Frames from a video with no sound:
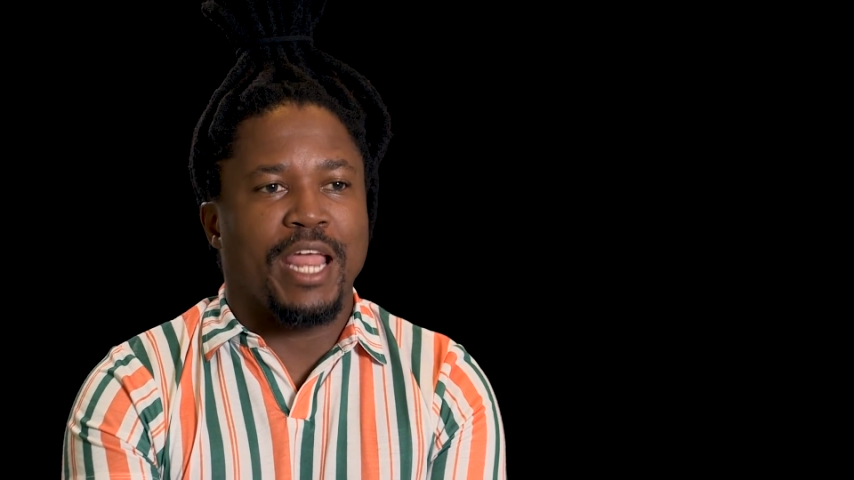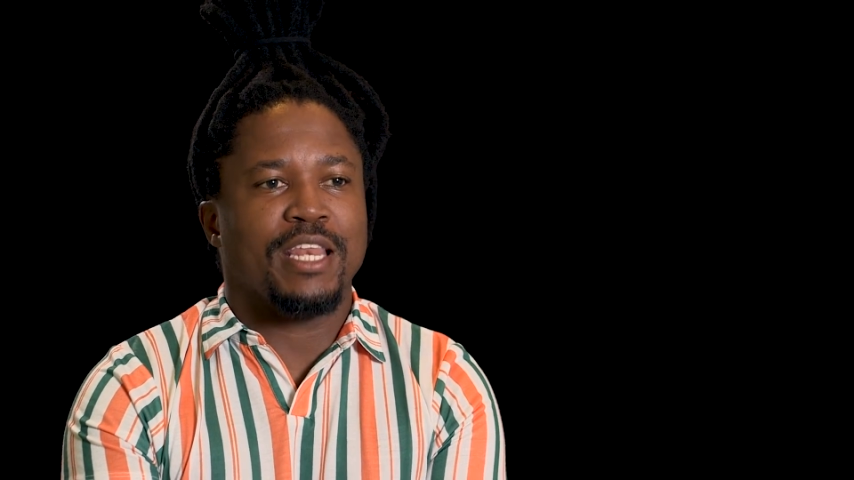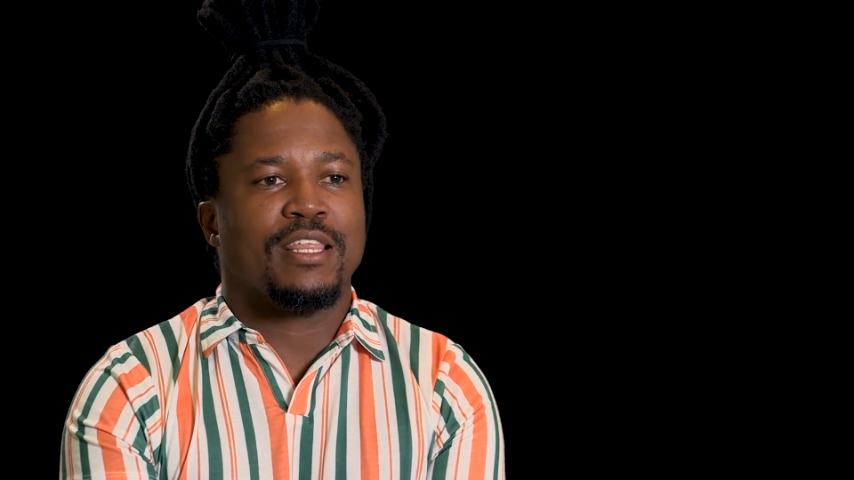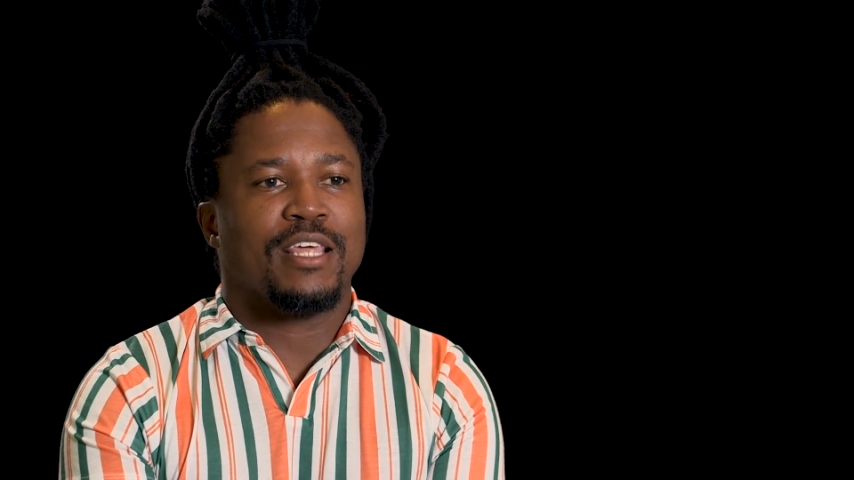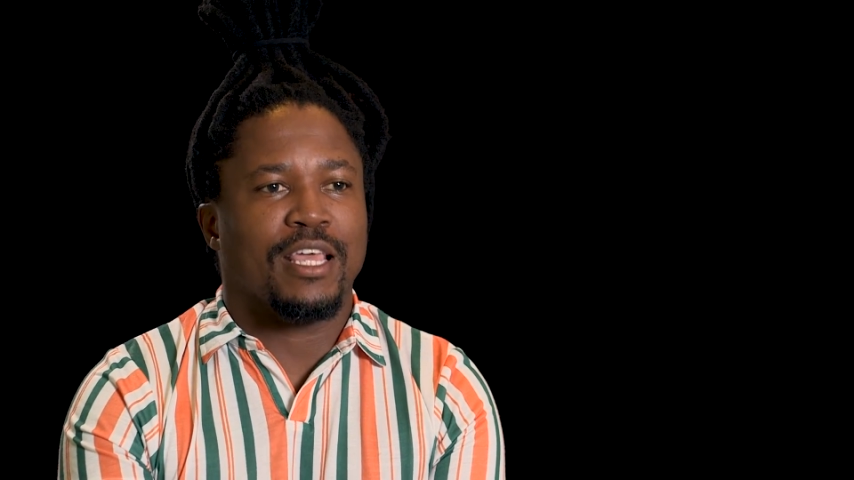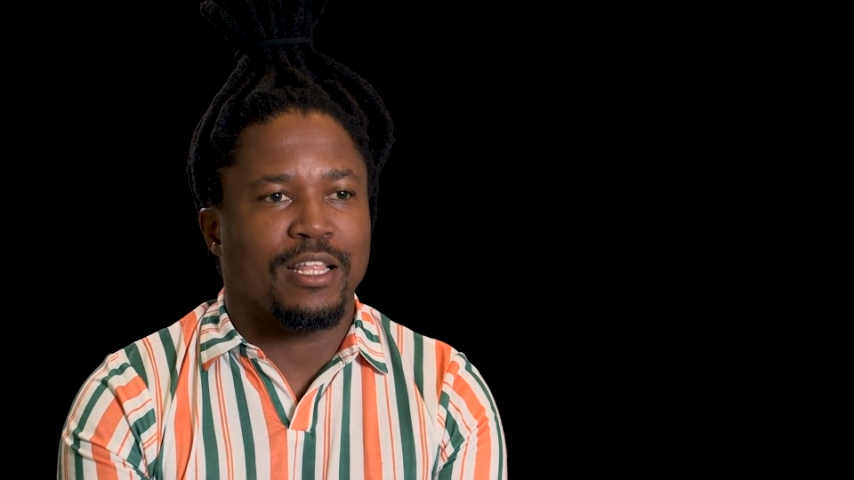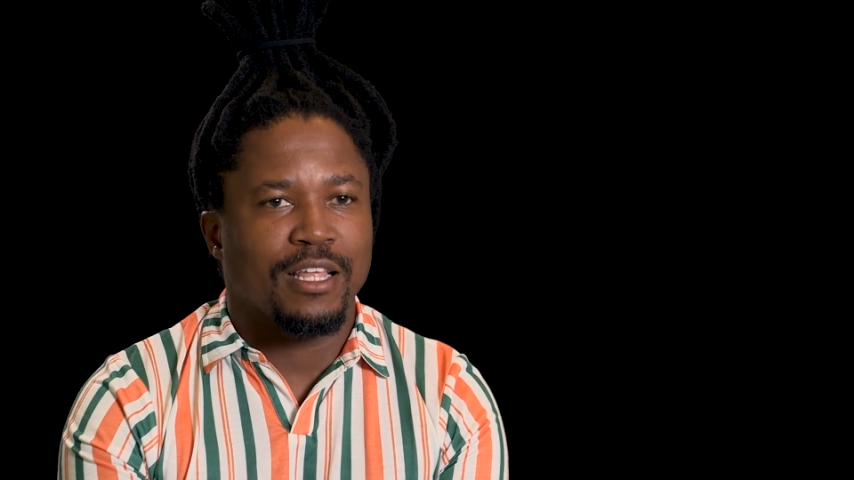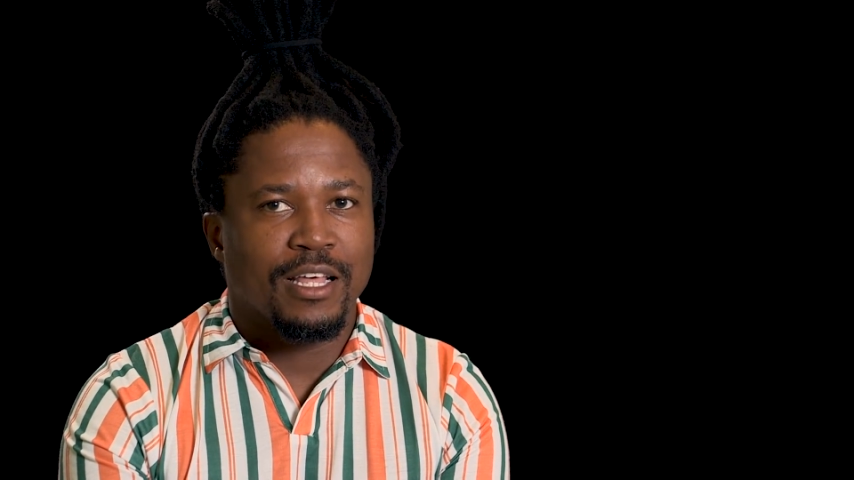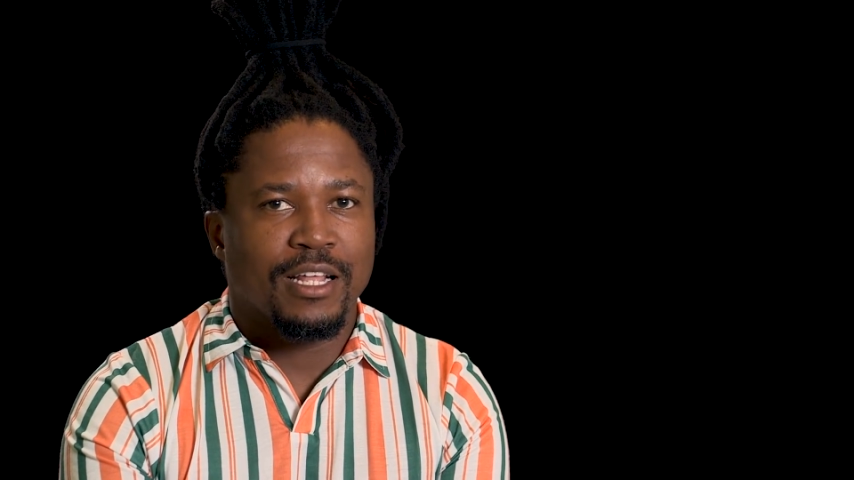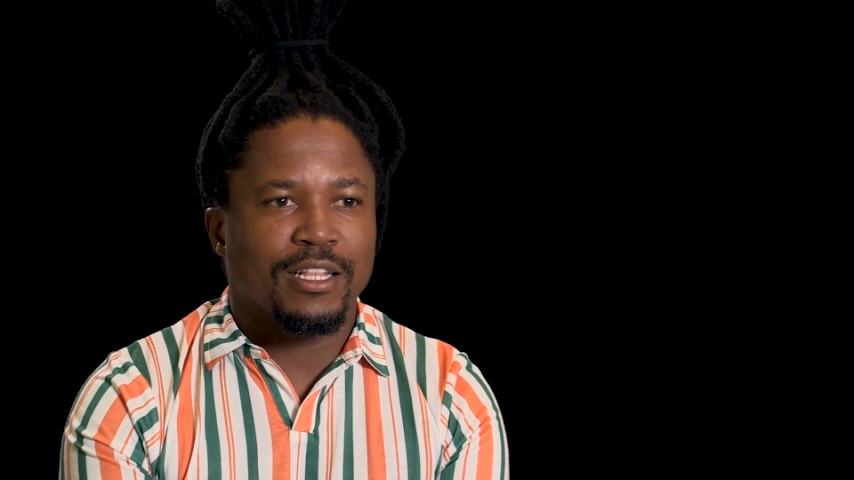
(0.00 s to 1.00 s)
anything
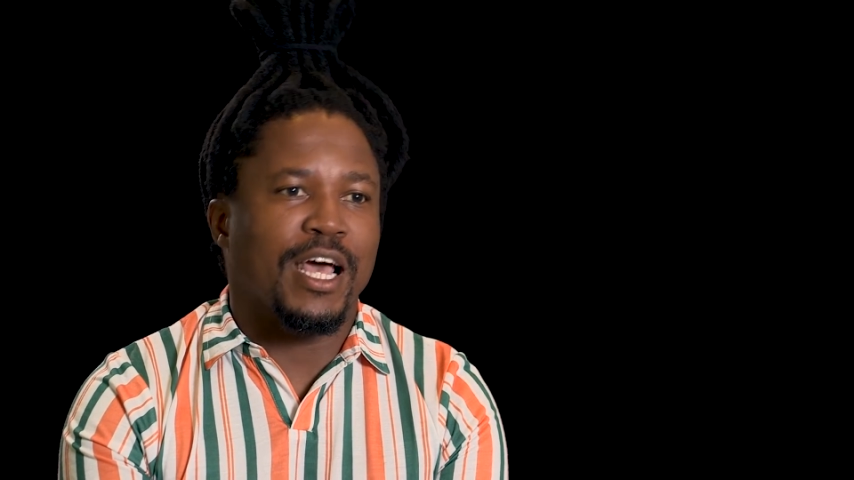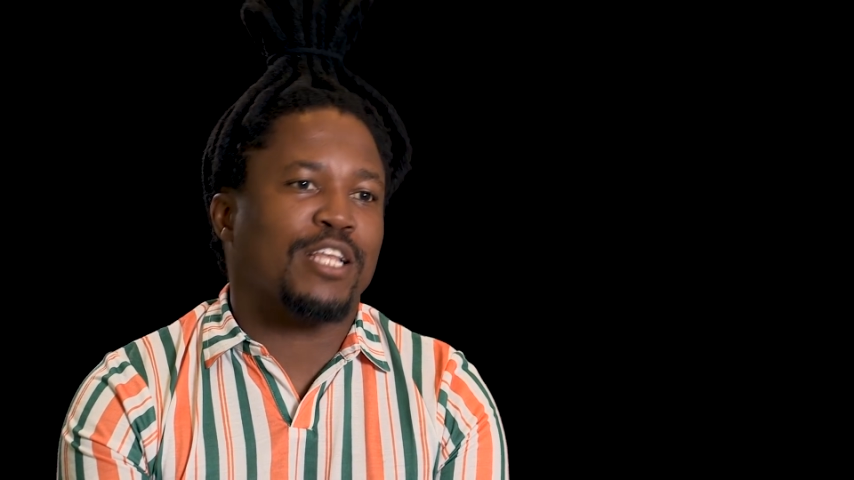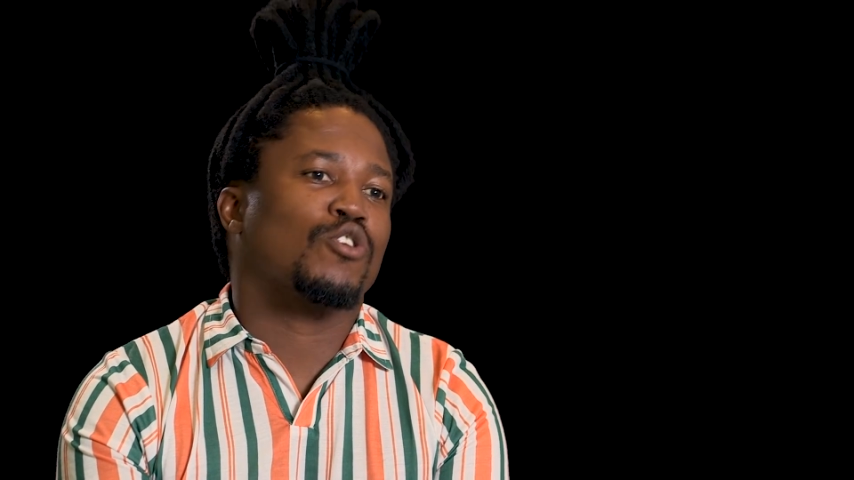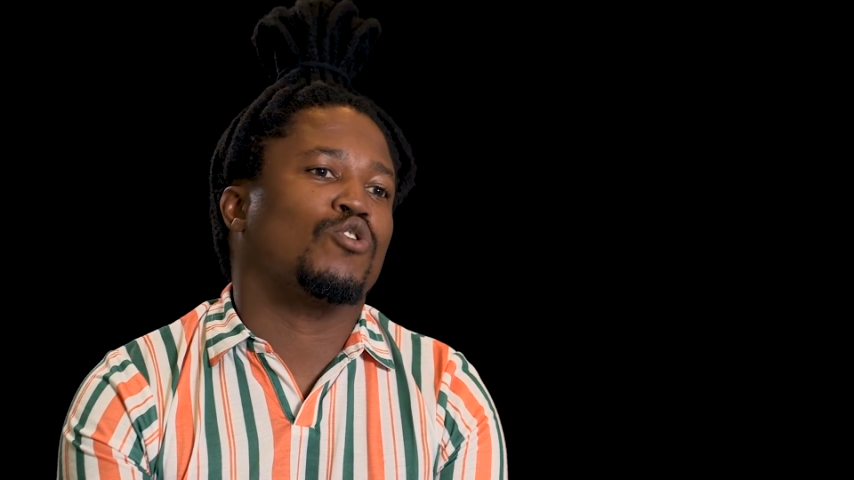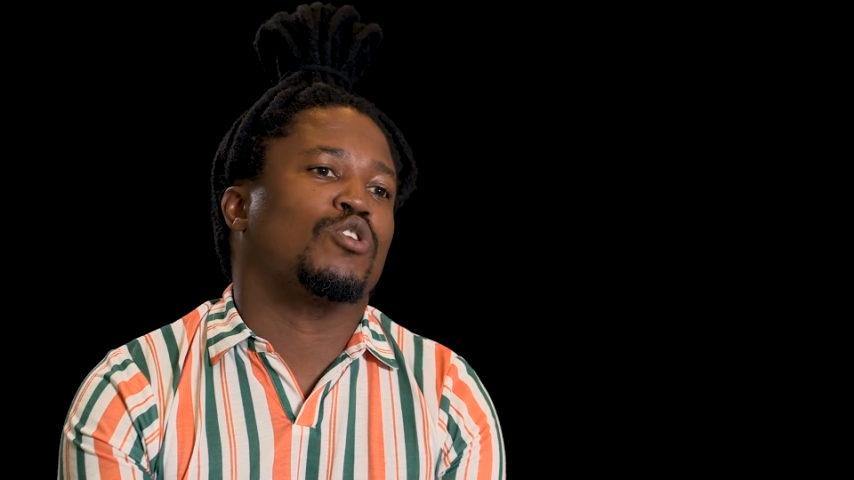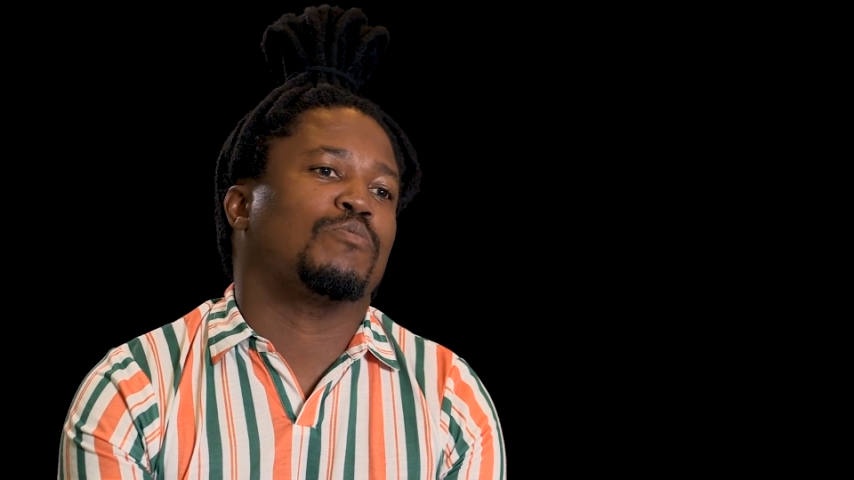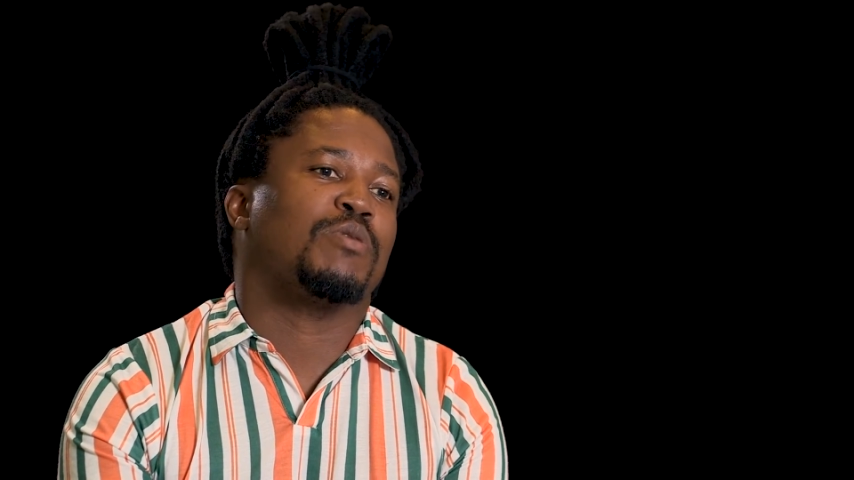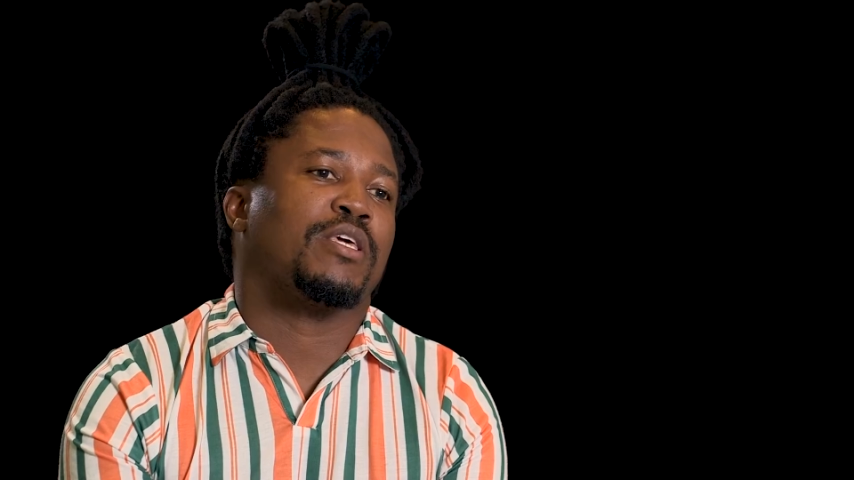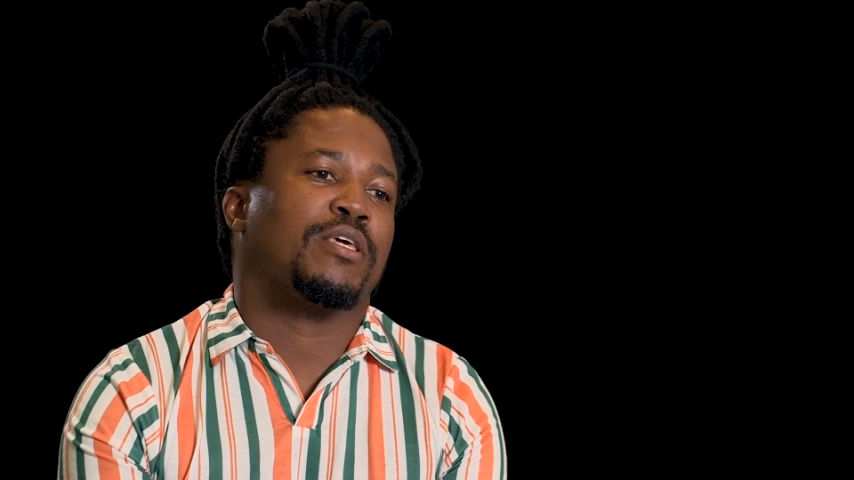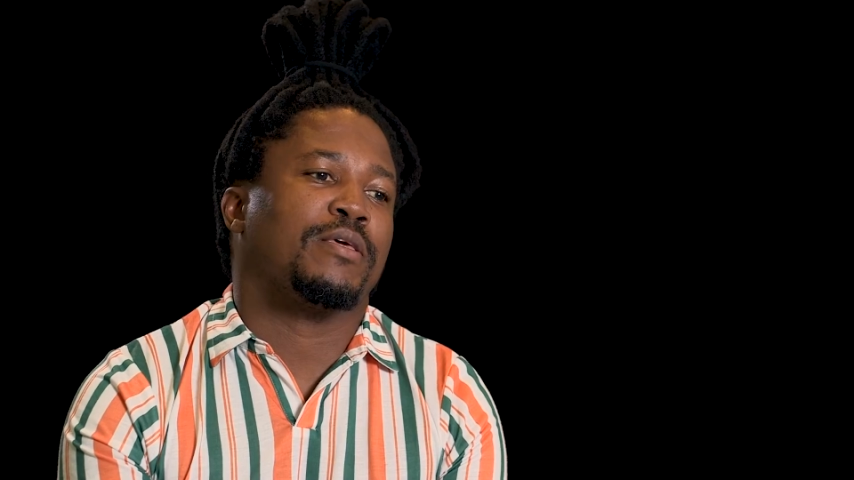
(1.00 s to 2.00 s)
that could
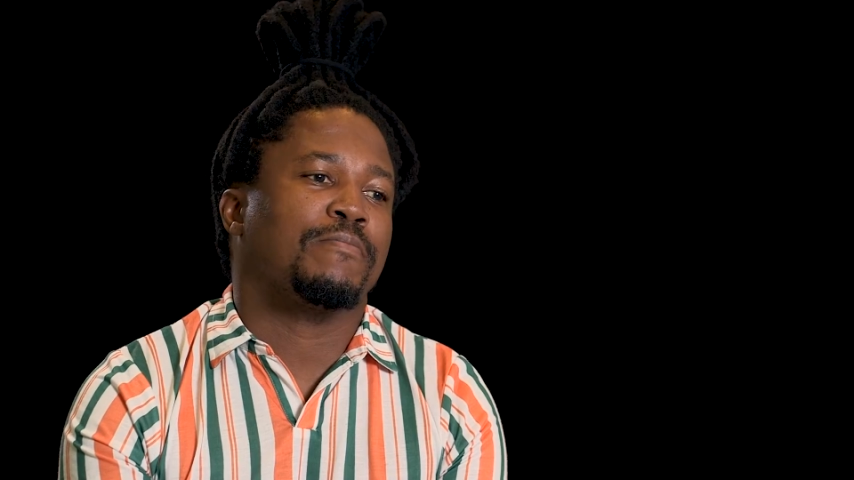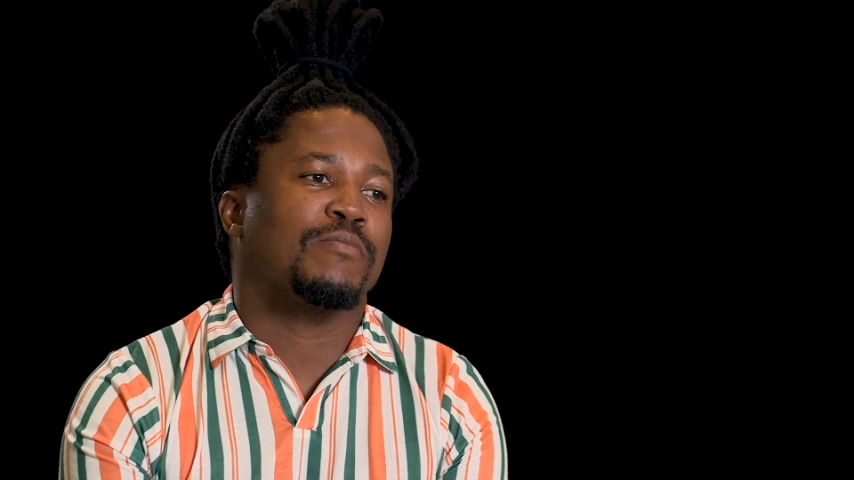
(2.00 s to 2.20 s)
be